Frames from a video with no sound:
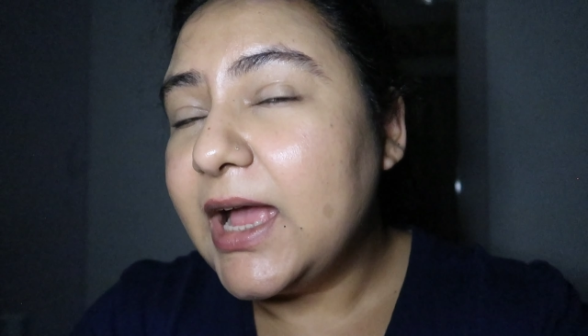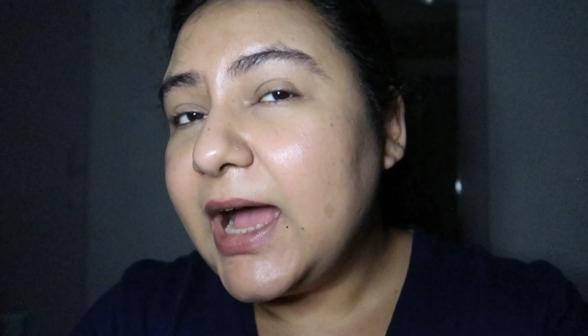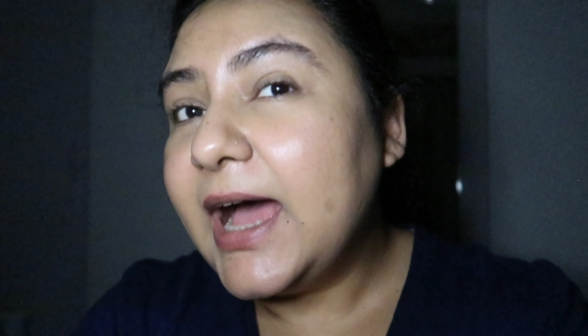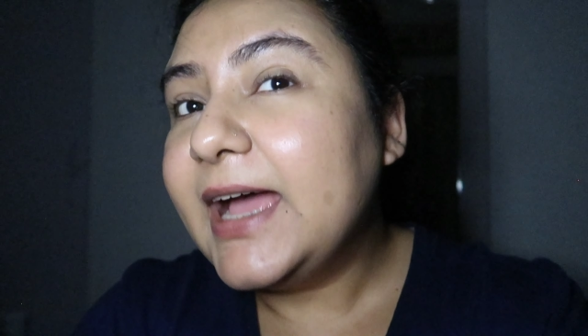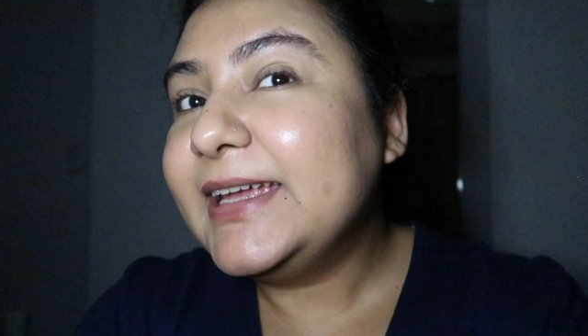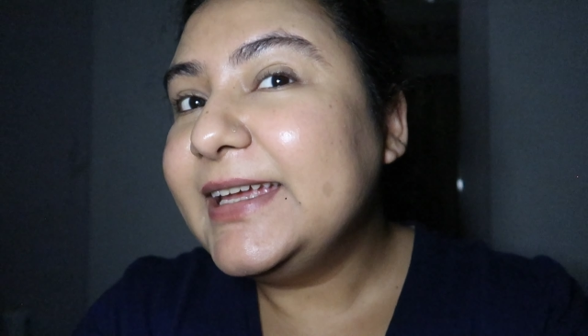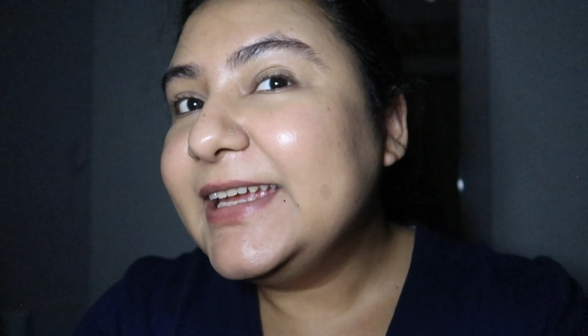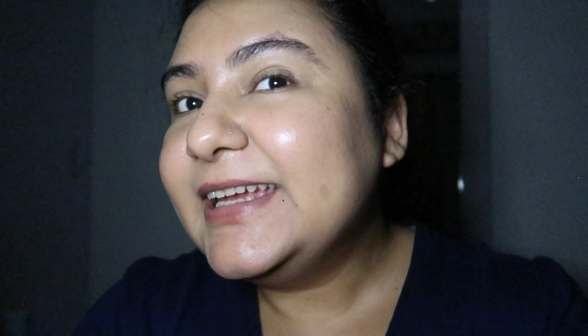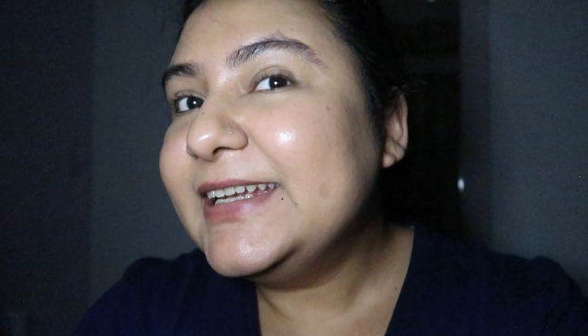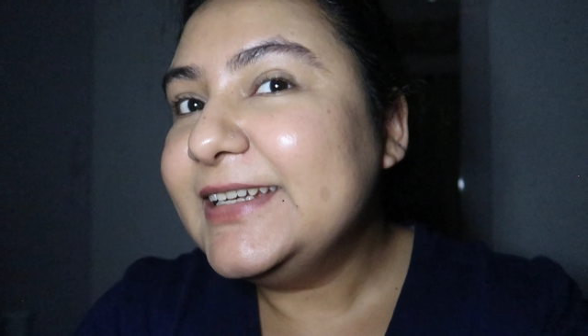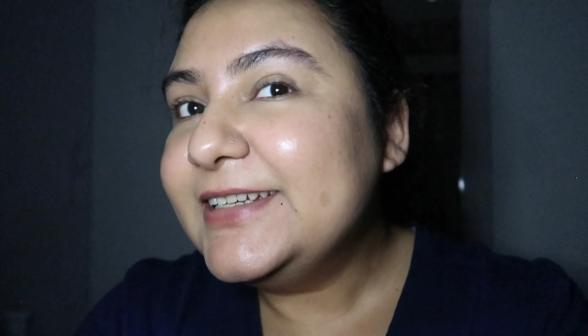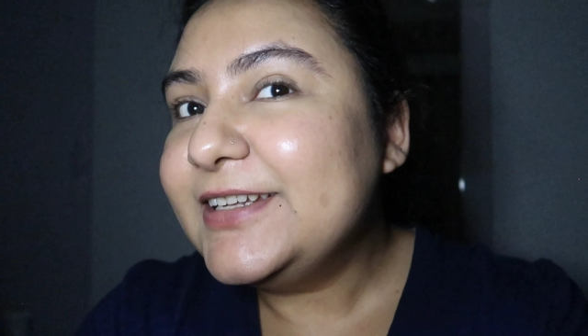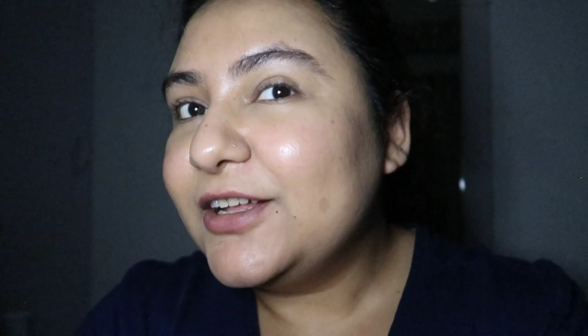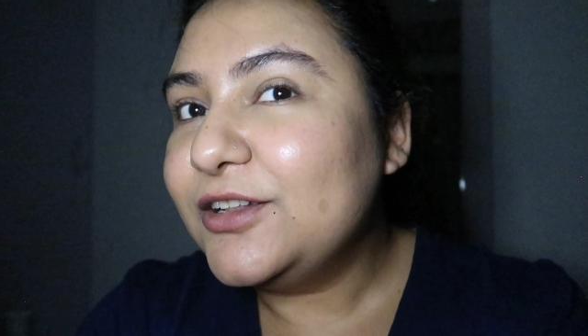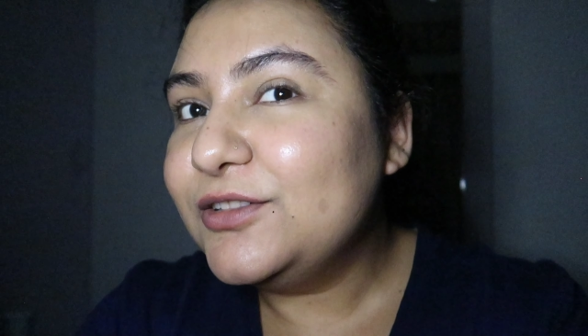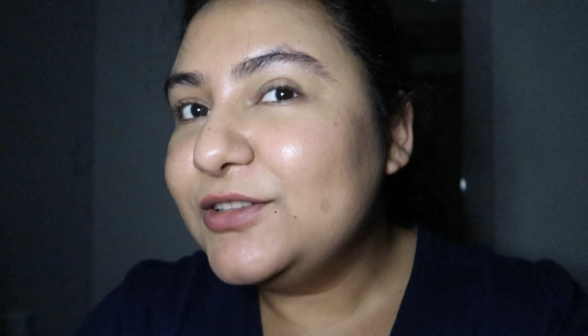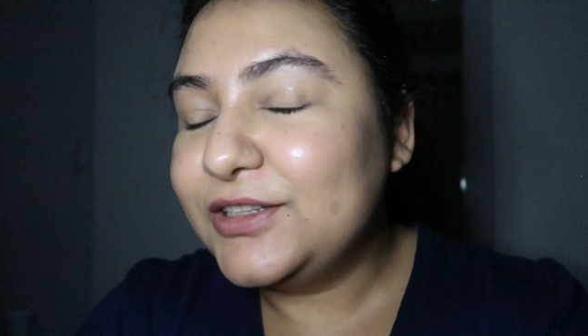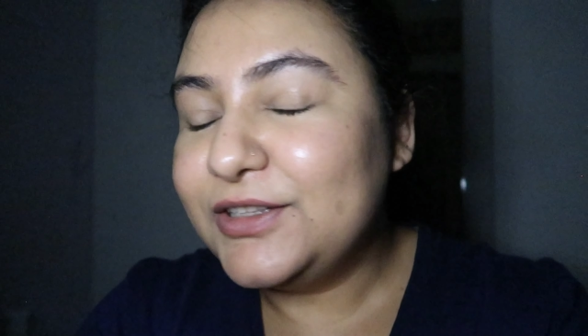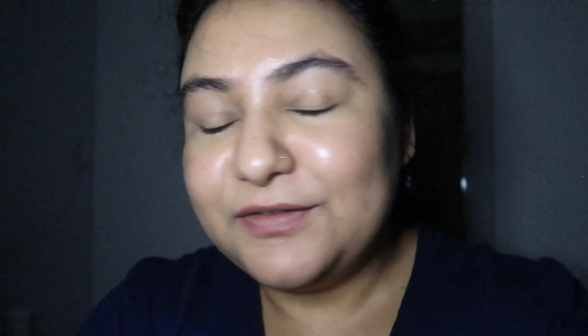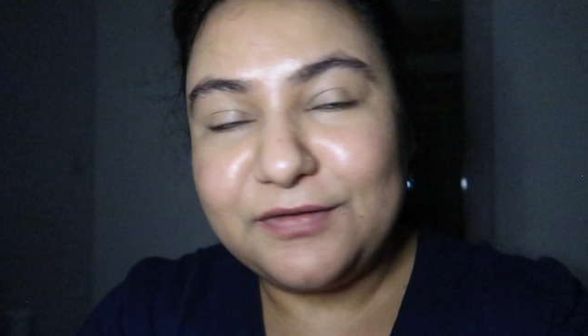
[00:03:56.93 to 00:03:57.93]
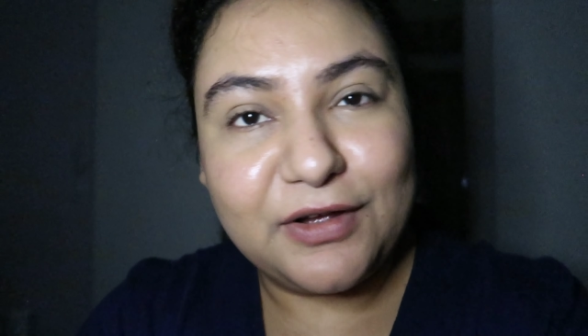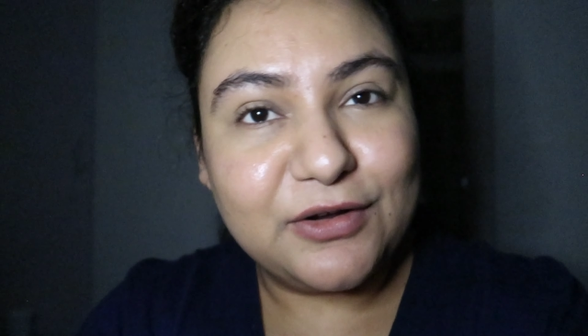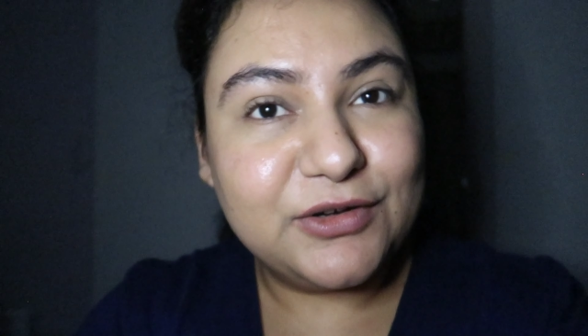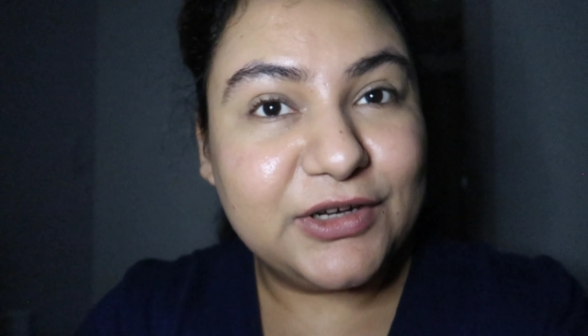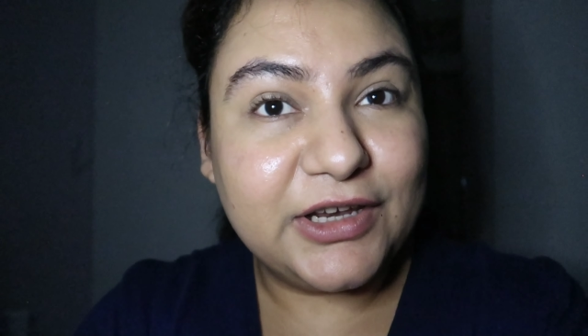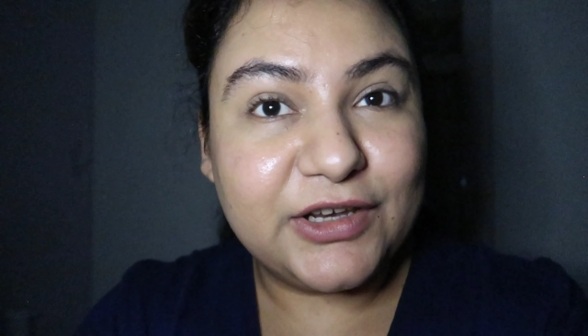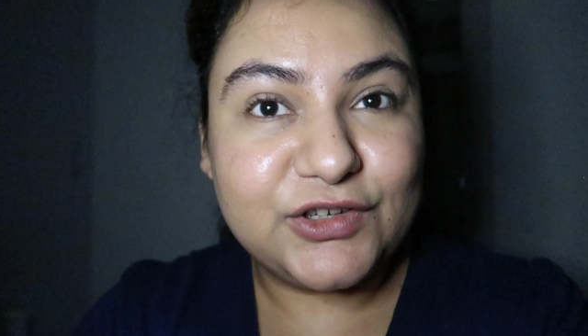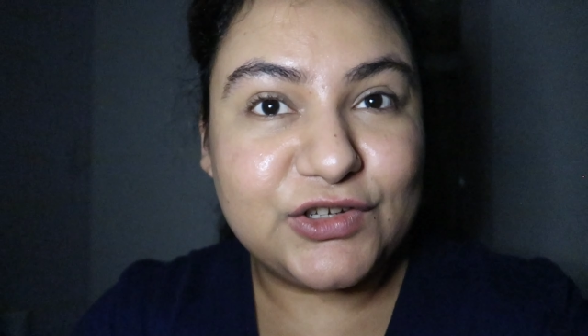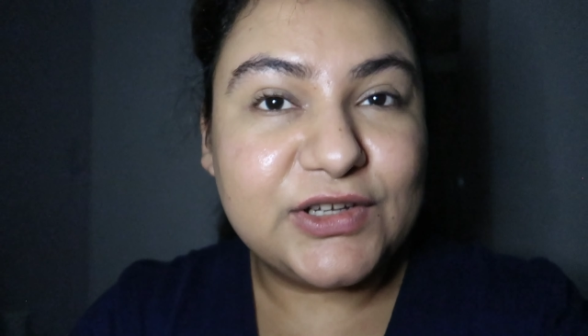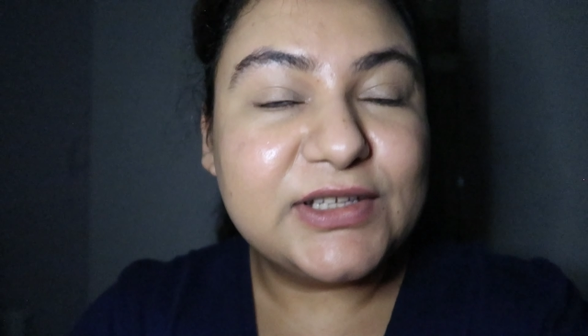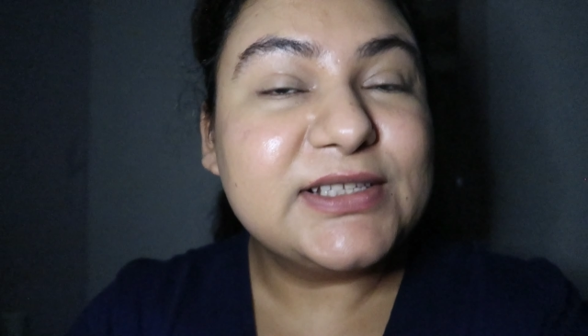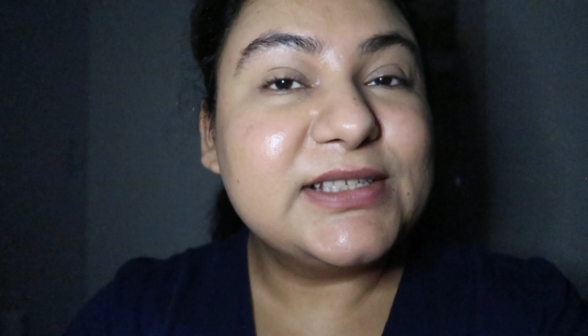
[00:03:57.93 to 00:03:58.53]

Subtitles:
I can tell that the foundation is